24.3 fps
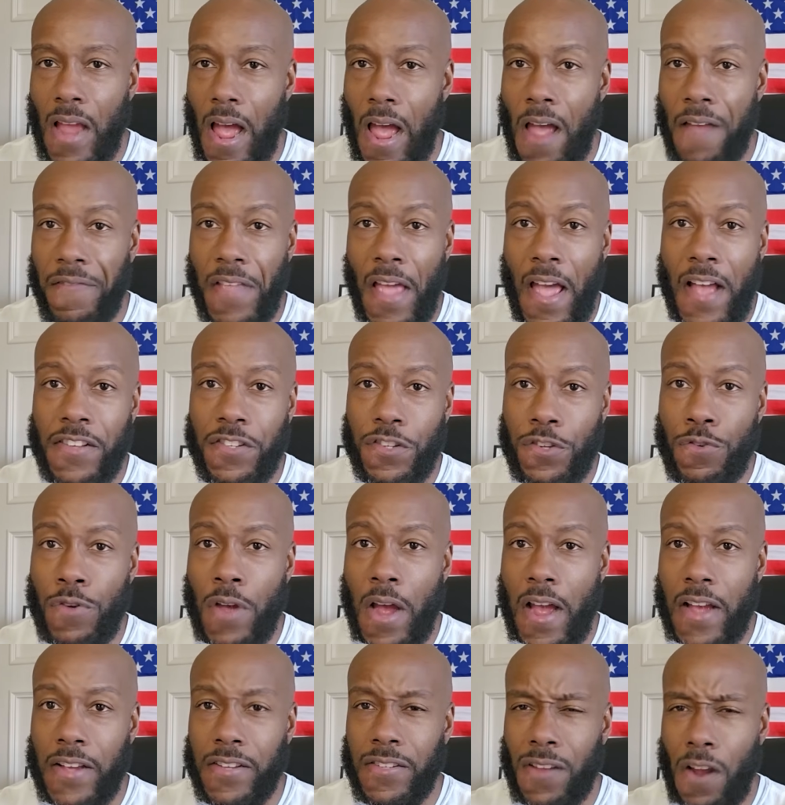Now, I have to ask you
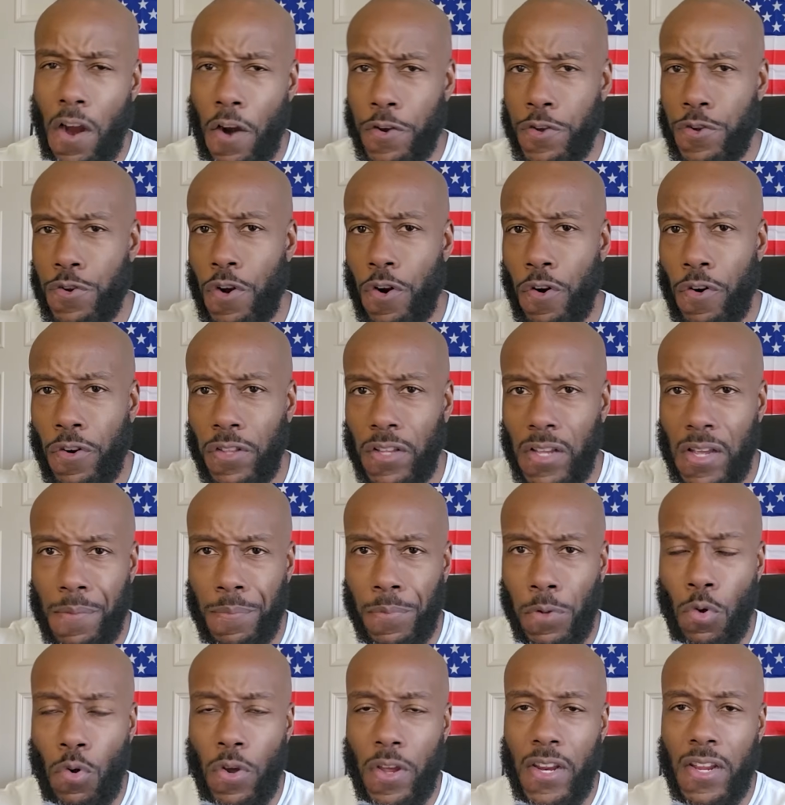guys, are you currently
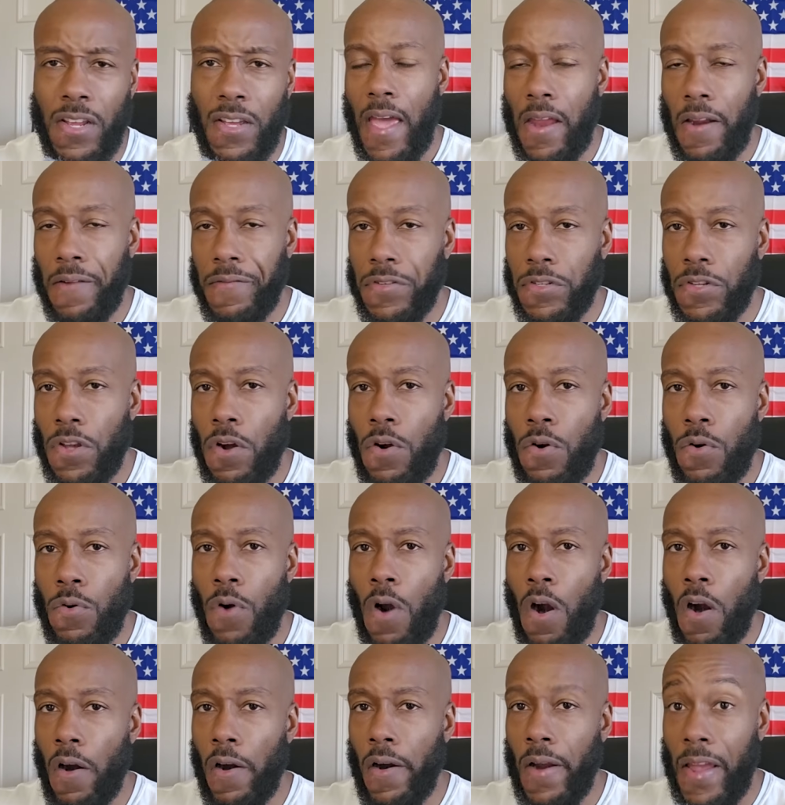employed? And if so,
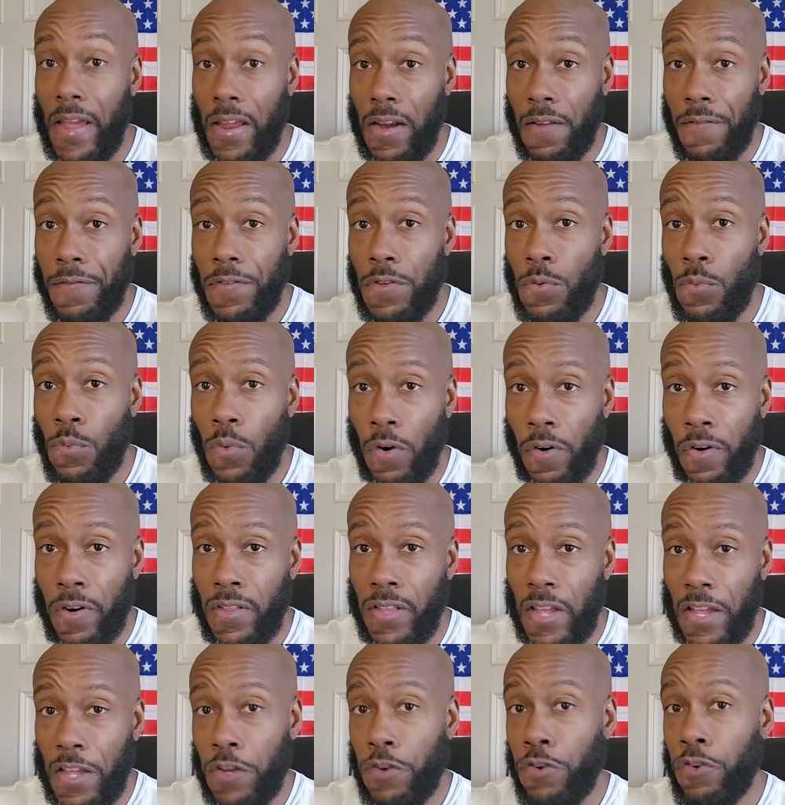are any of you
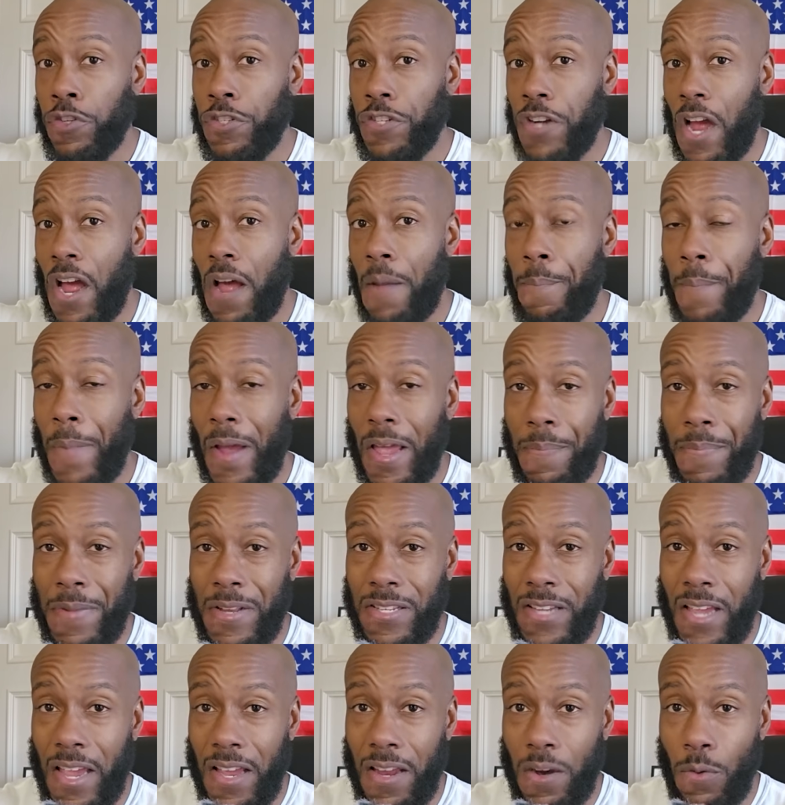worried that your job might be
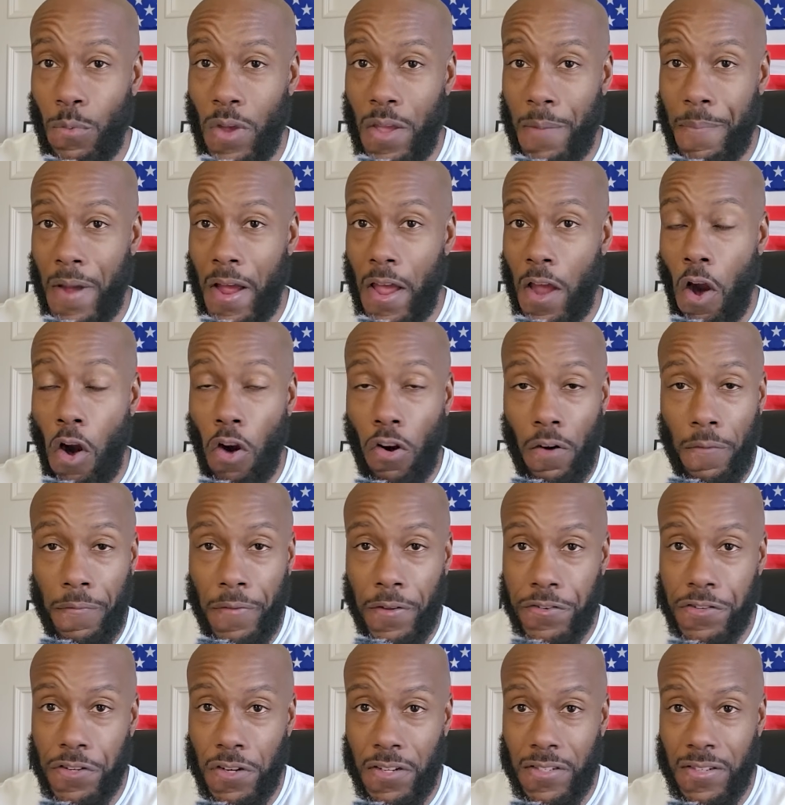taken away by
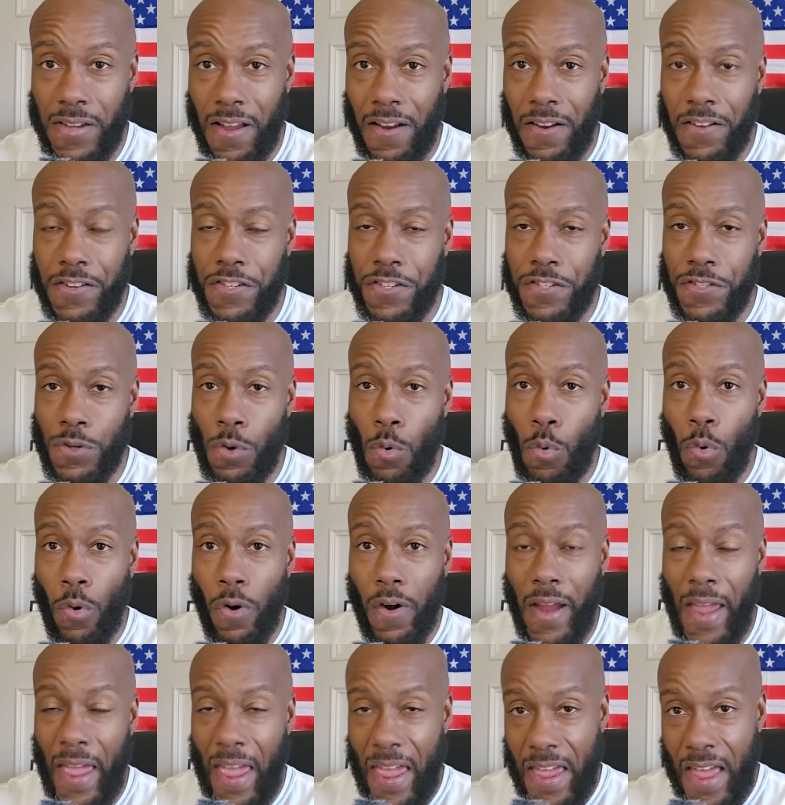artificial intelligence
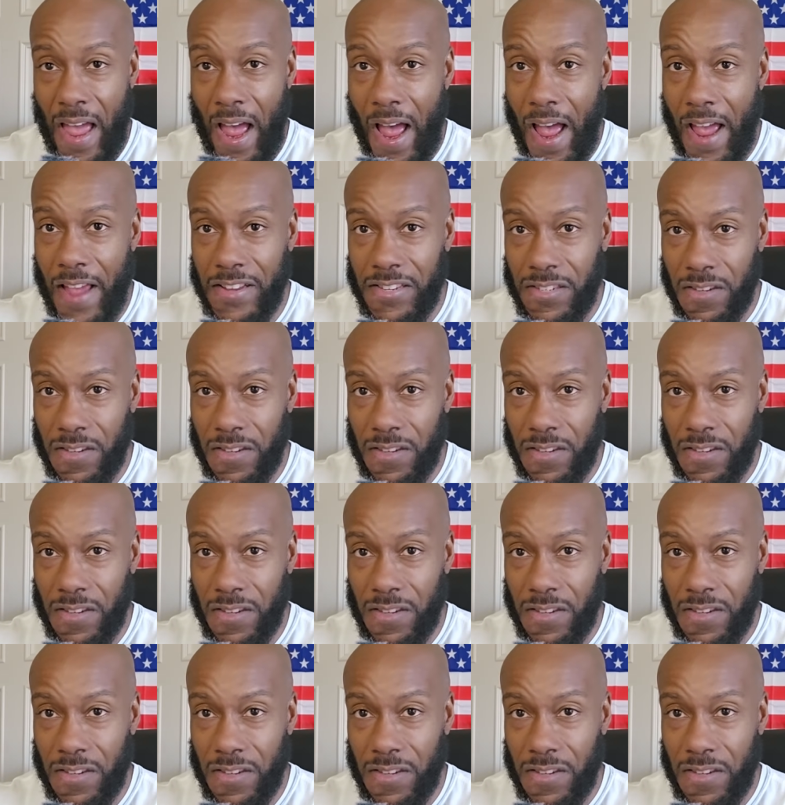or AI